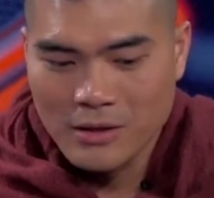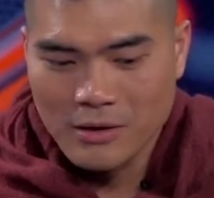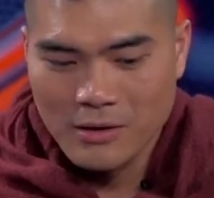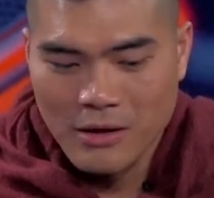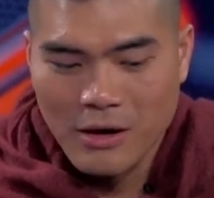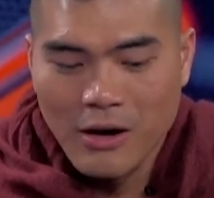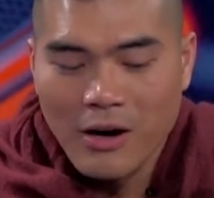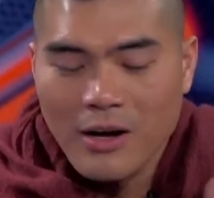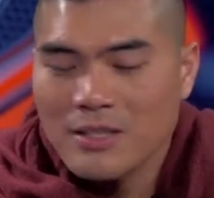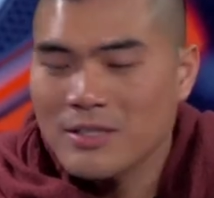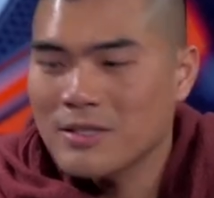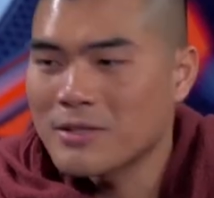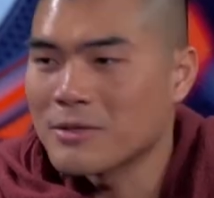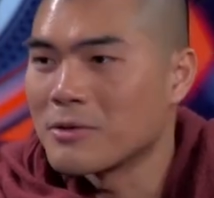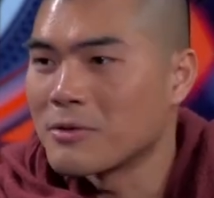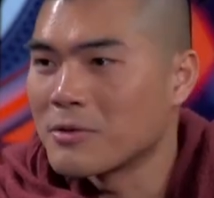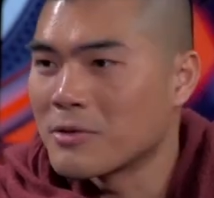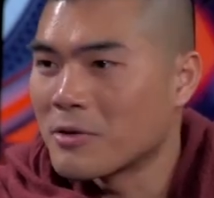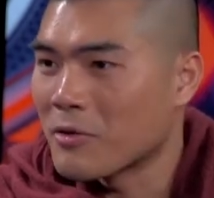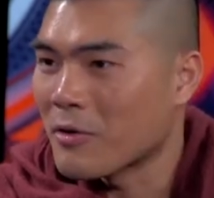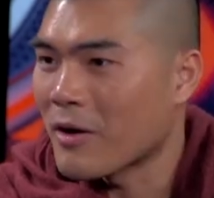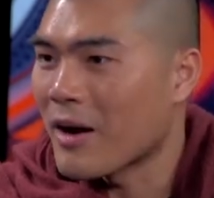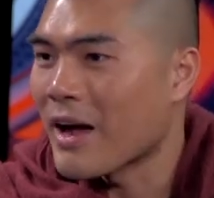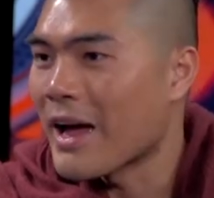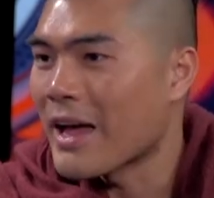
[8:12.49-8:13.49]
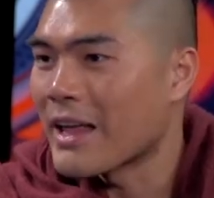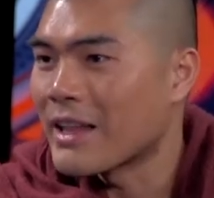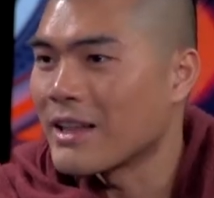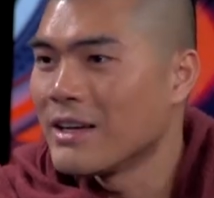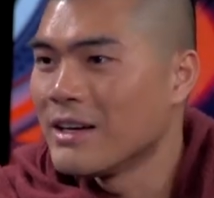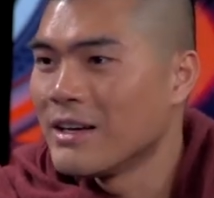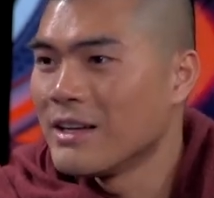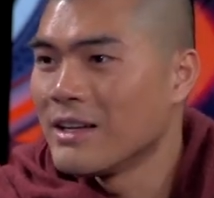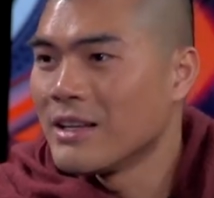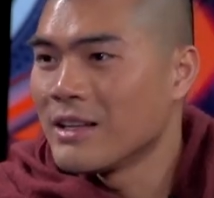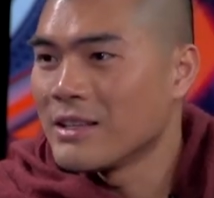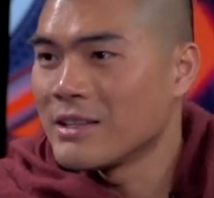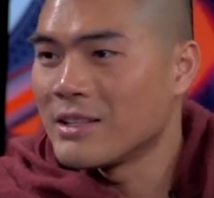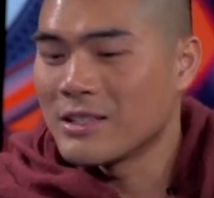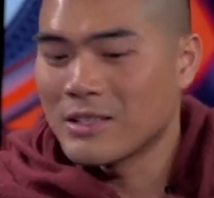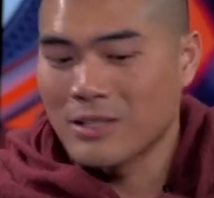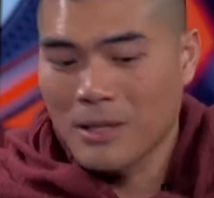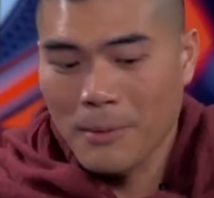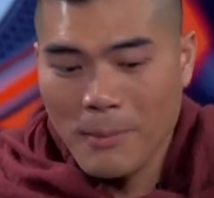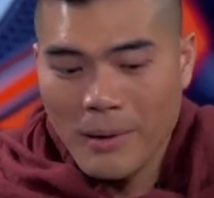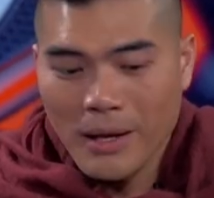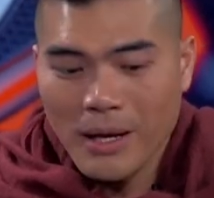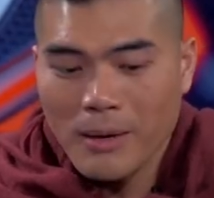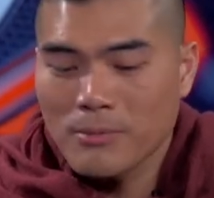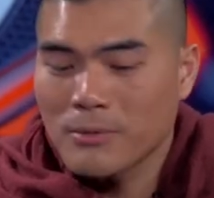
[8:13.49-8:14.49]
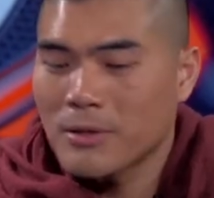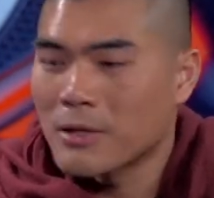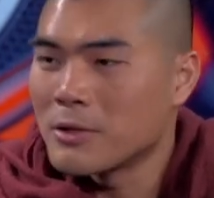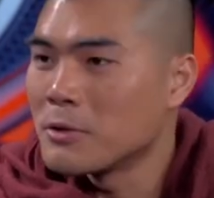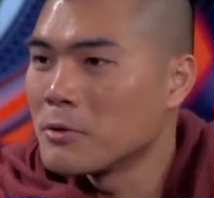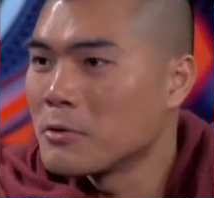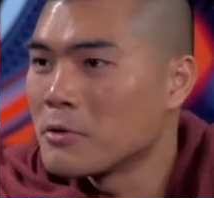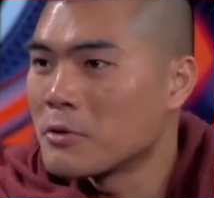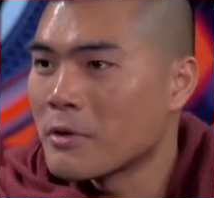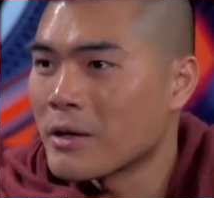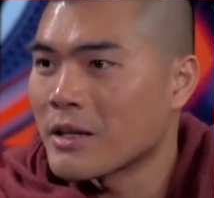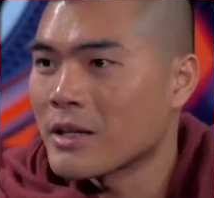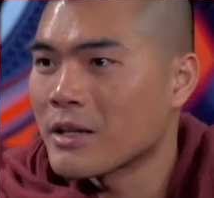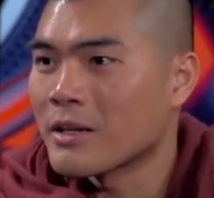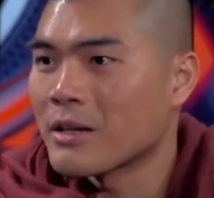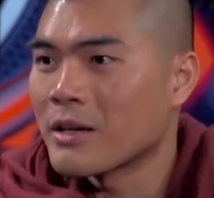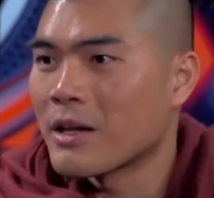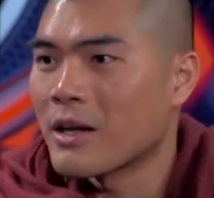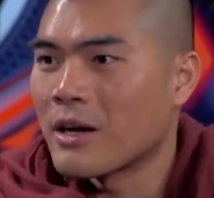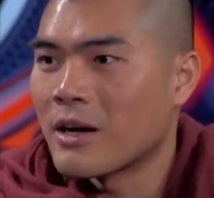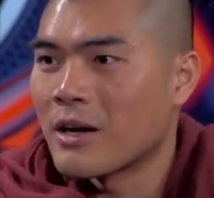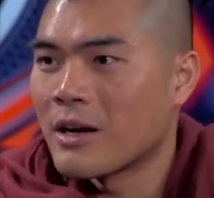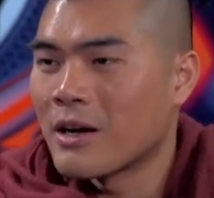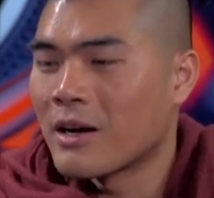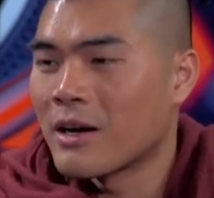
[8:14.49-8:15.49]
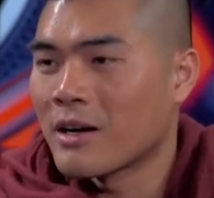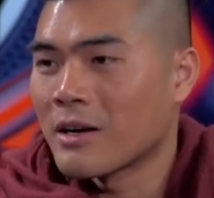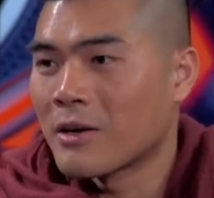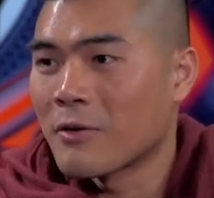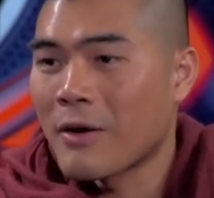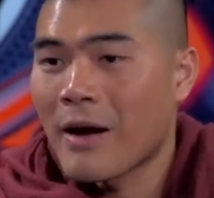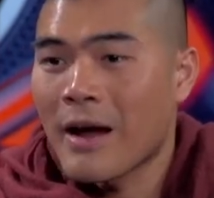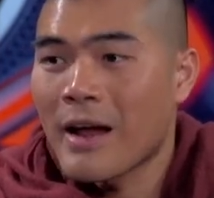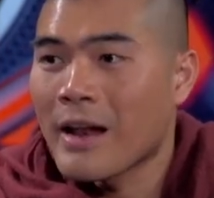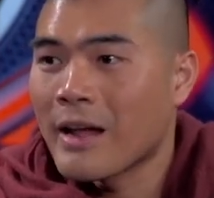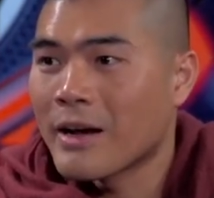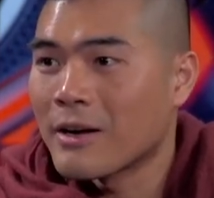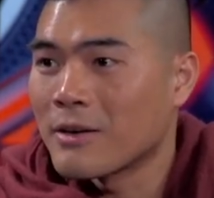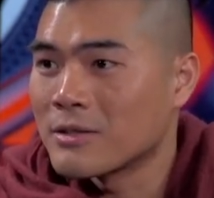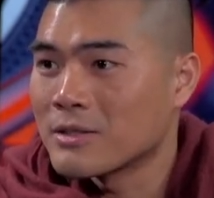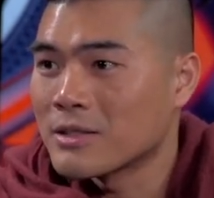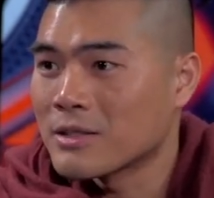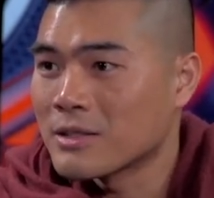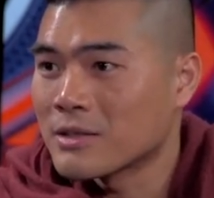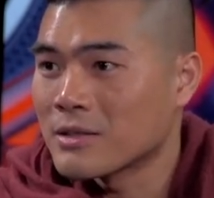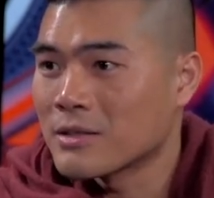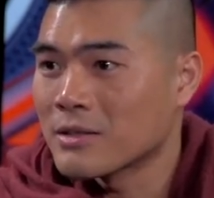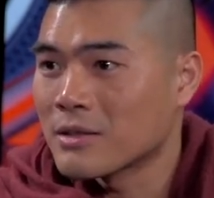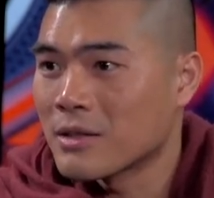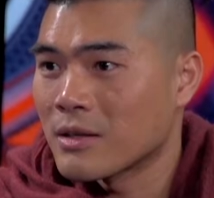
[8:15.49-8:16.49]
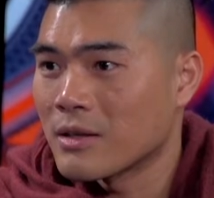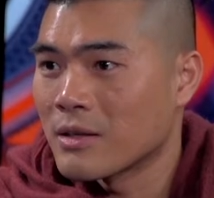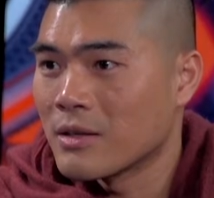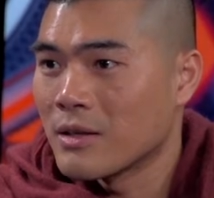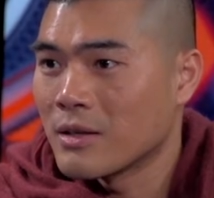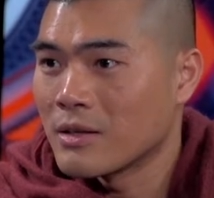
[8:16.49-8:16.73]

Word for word: hustle grind they, they become the new uh, grindhouse. Yeah.